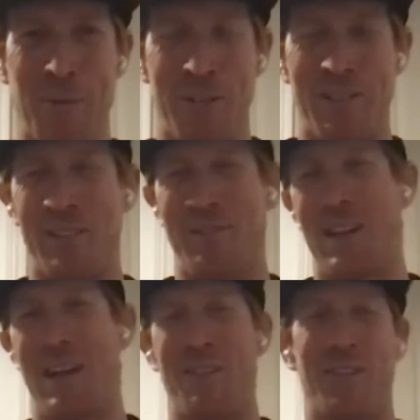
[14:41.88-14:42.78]
bikes think,
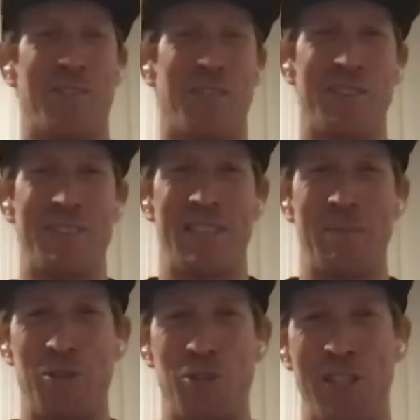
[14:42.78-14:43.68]
I've got to ride this
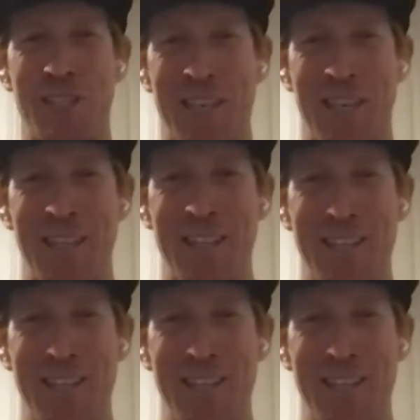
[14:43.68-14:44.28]
heap of shit again.